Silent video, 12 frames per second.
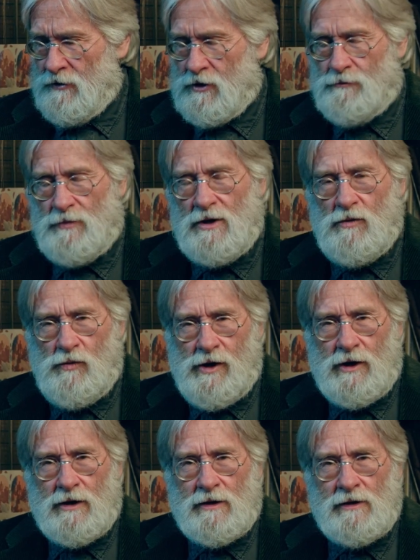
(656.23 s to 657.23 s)
Just be
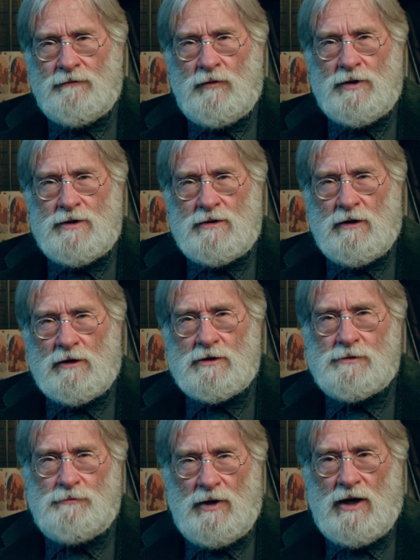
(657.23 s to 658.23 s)
aware of what dark
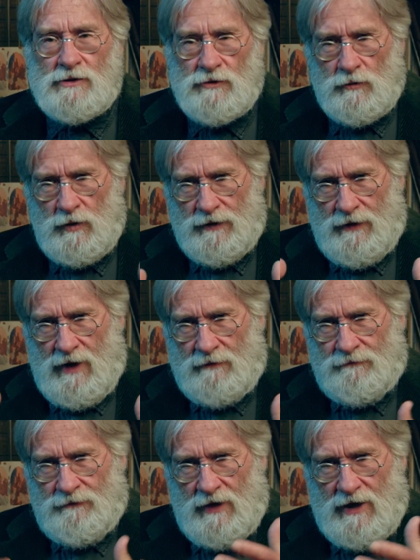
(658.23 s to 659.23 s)
spots or what
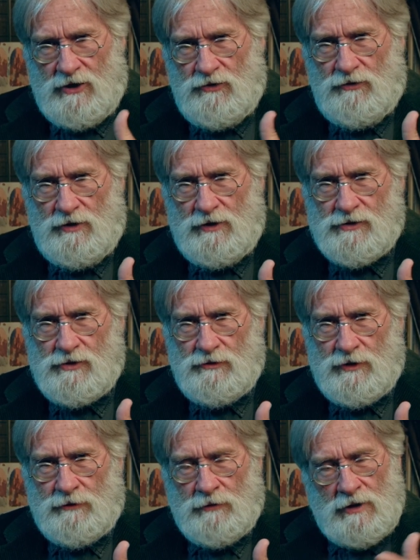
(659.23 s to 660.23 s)
that flat unit is
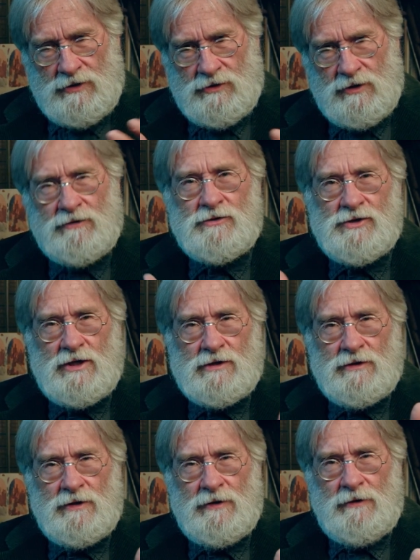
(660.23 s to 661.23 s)
doing in relation to the other
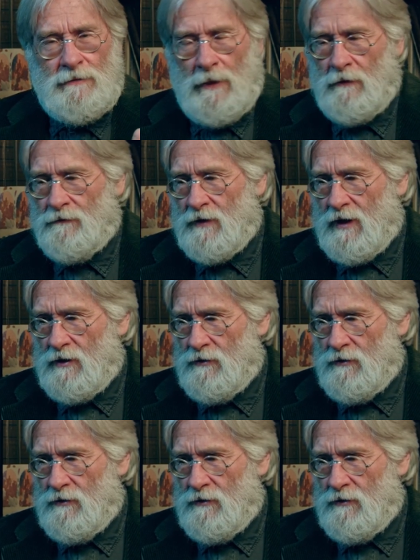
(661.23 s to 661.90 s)
set of flat